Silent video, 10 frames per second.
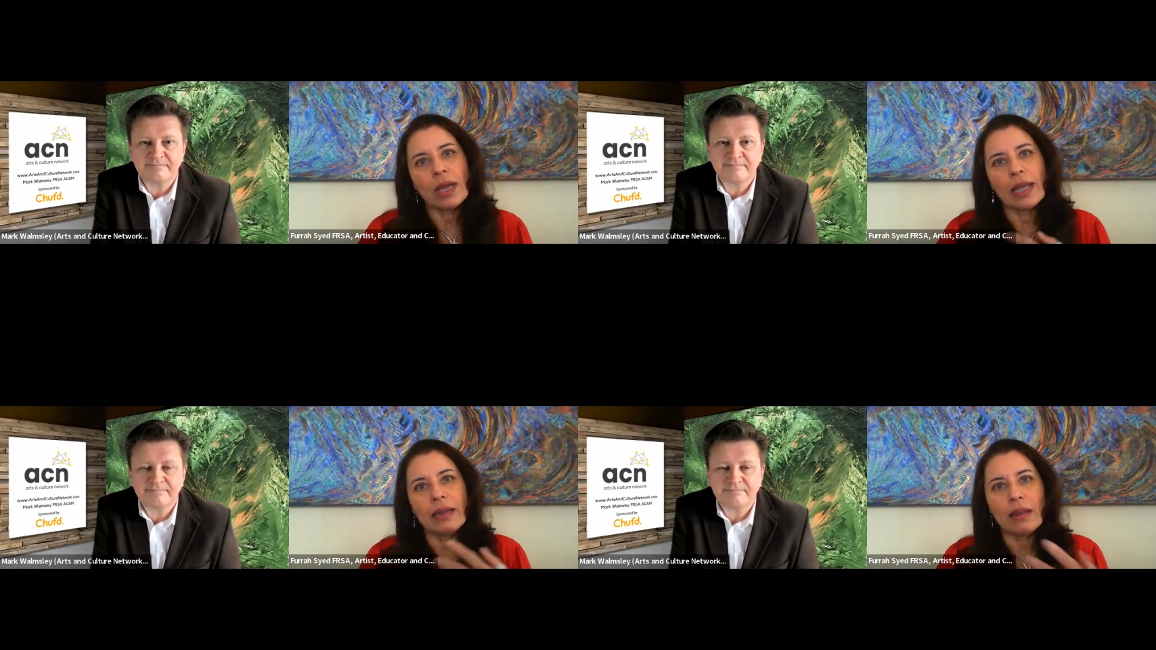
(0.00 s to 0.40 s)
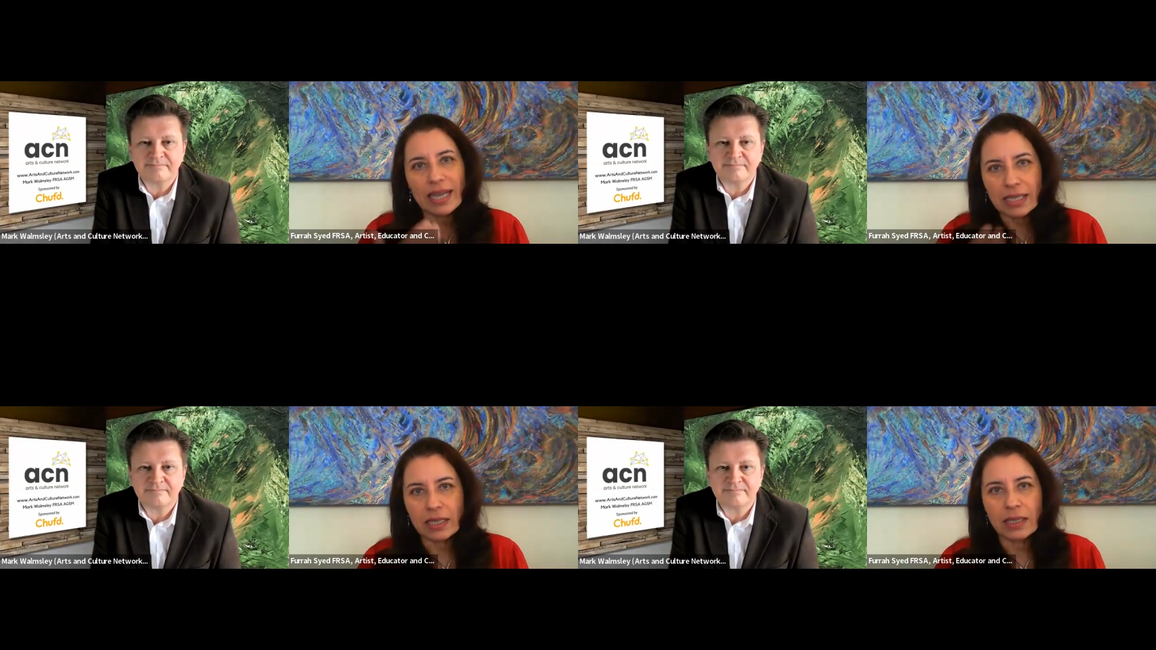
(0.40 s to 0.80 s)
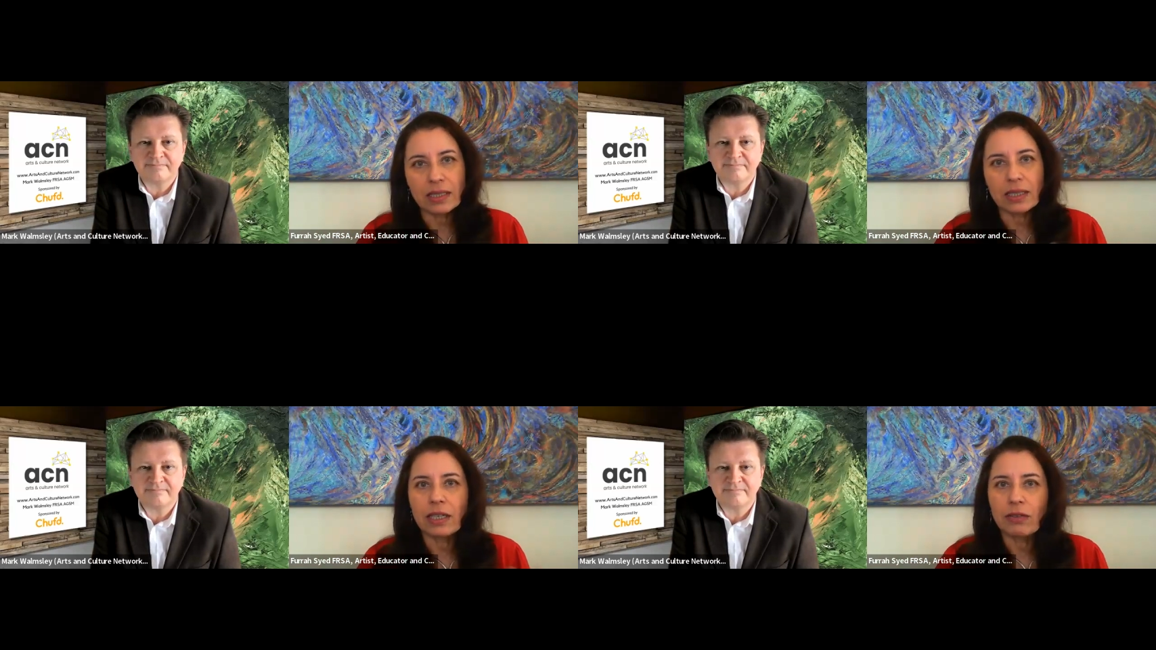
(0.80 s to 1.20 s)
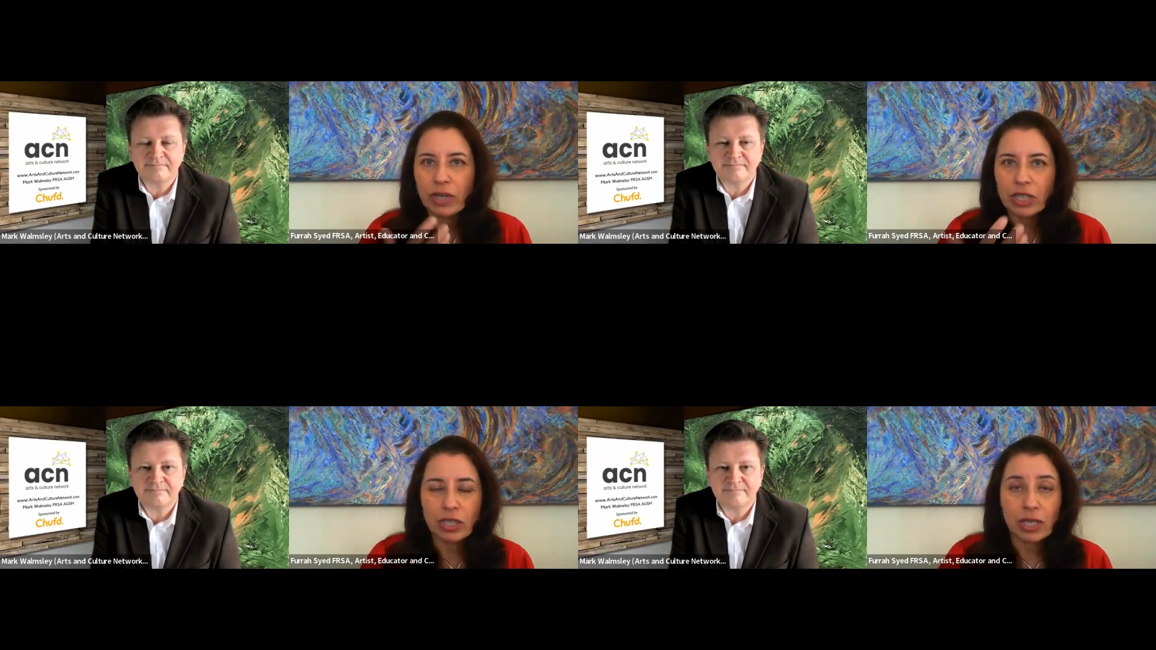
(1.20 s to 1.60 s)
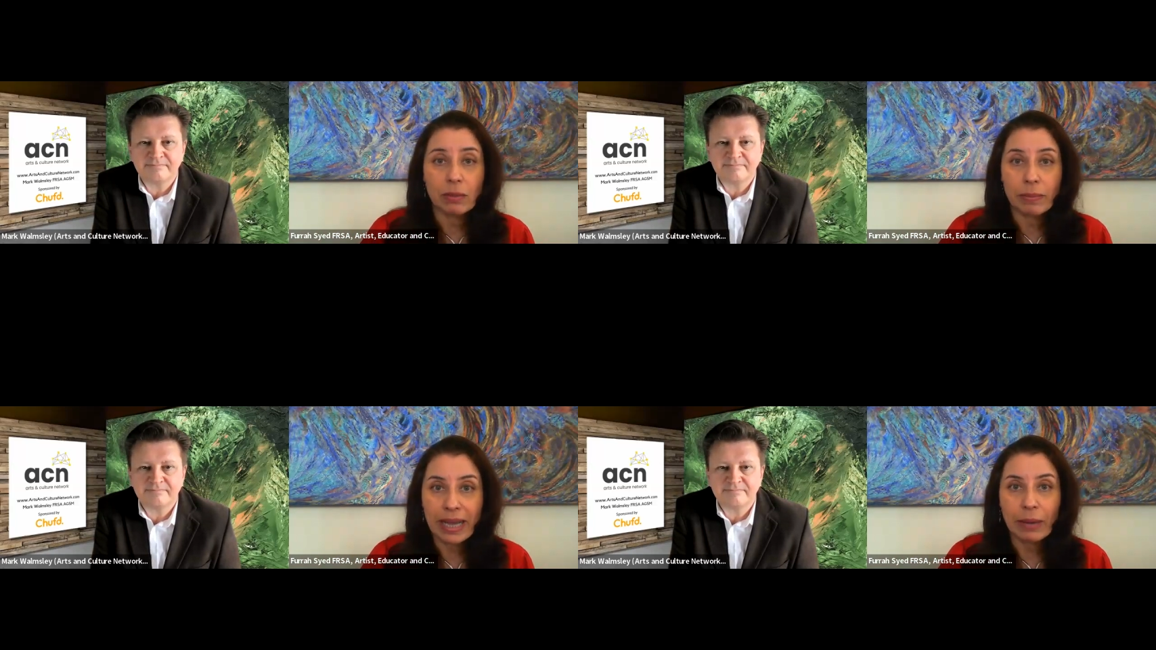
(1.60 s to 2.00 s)
Speaker 1: enlightened and enriched and
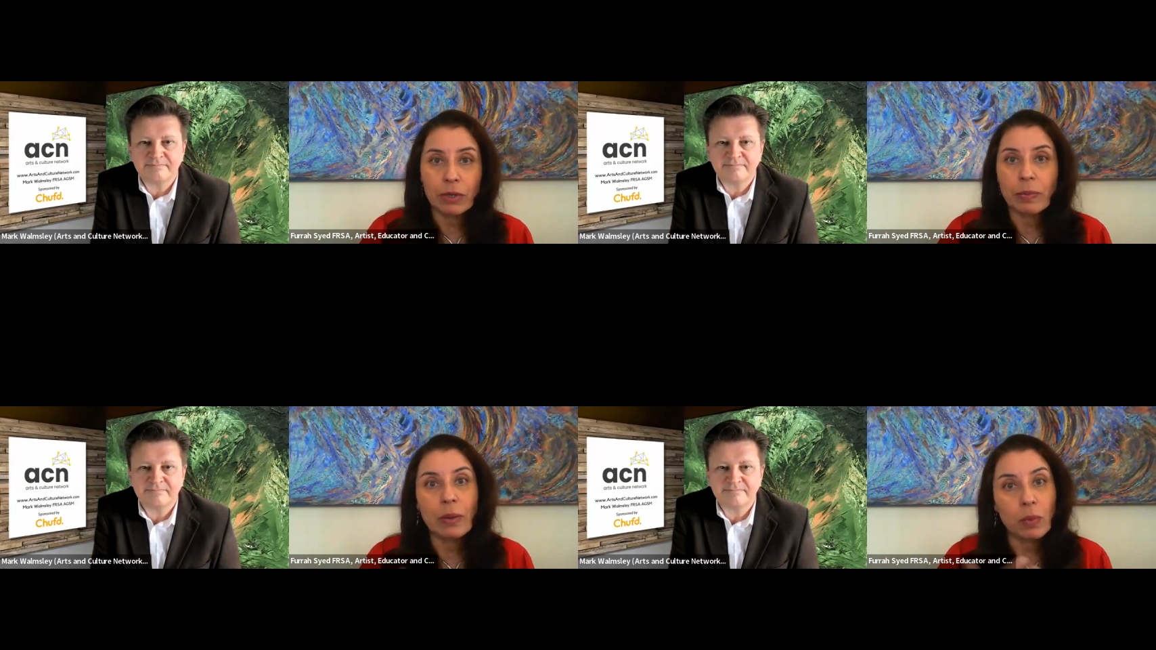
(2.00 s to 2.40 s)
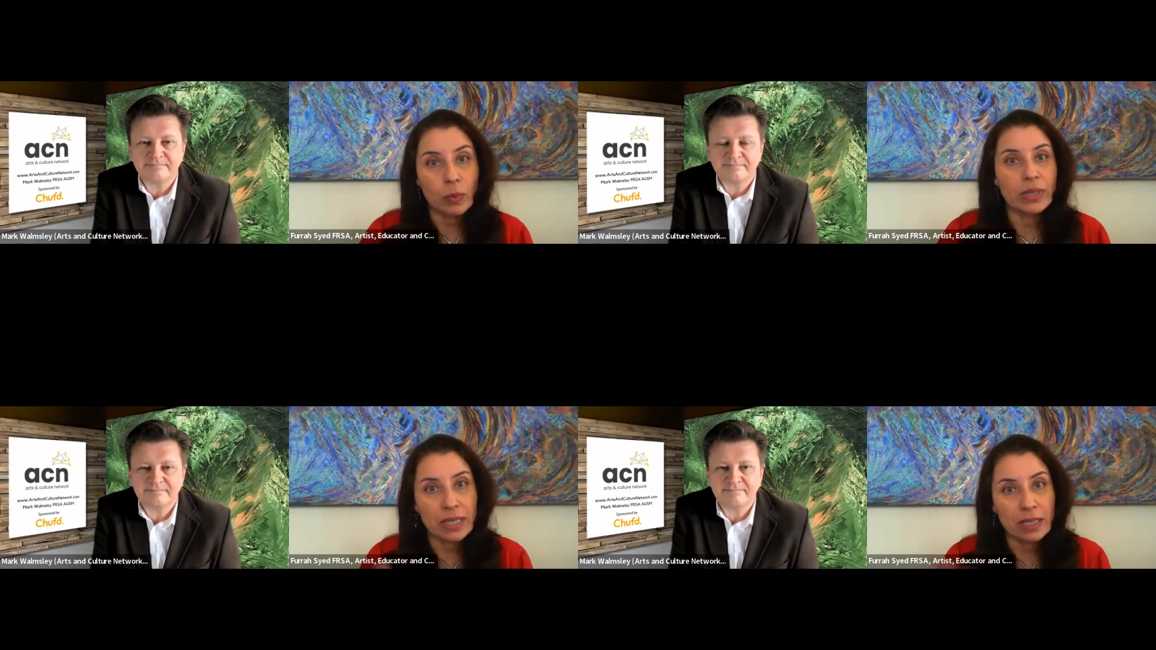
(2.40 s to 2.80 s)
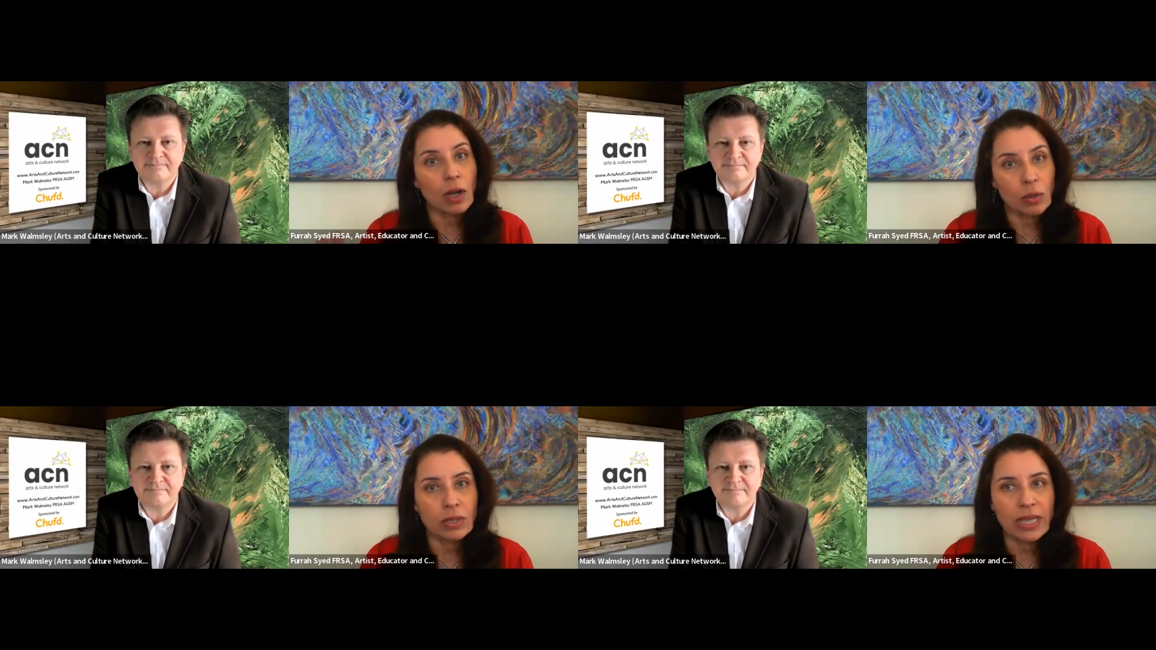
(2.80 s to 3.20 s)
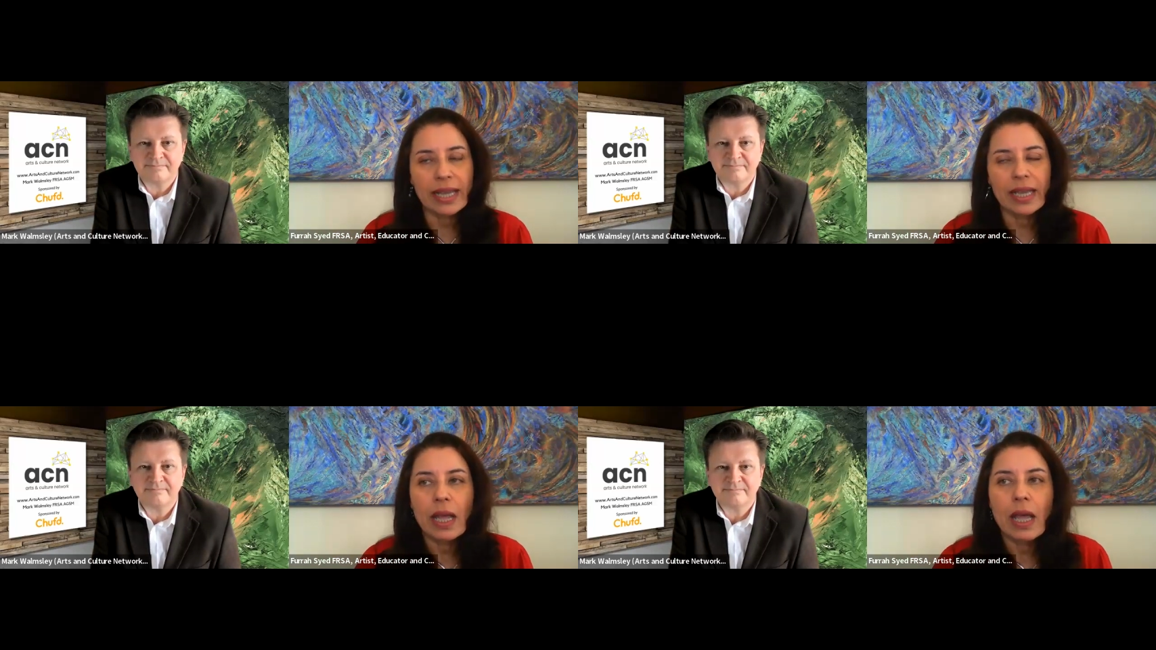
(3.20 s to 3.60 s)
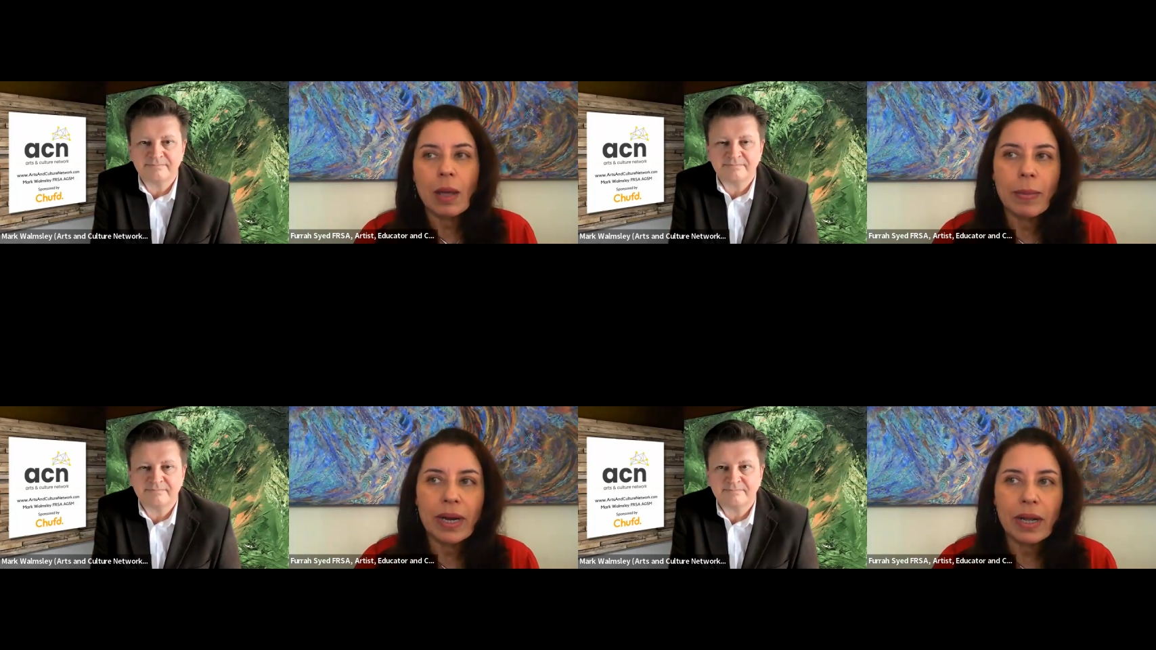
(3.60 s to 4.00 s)
empowered by what we did the whole day.
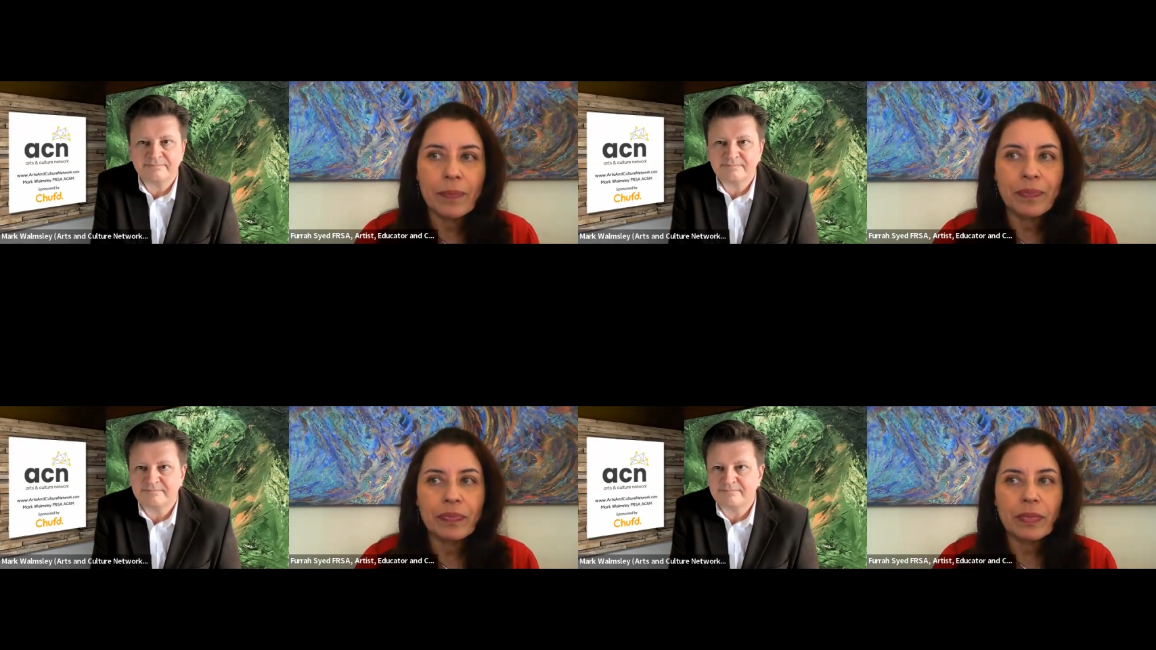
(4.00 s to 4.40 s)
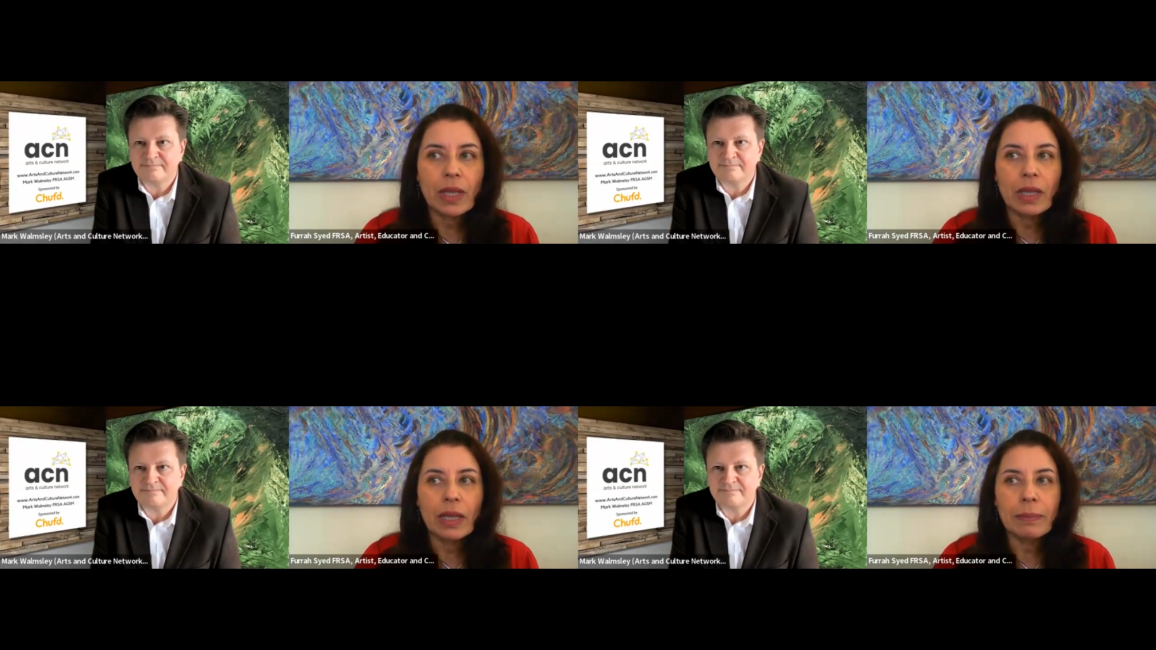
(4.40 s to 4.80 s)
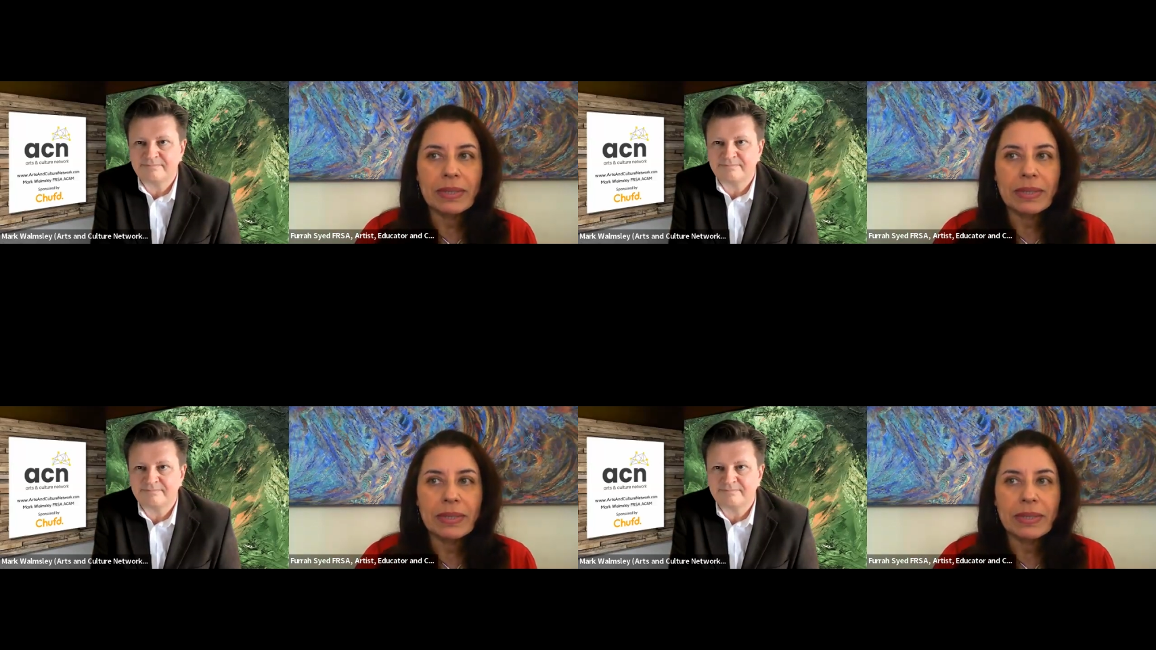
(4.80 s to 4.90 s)
But in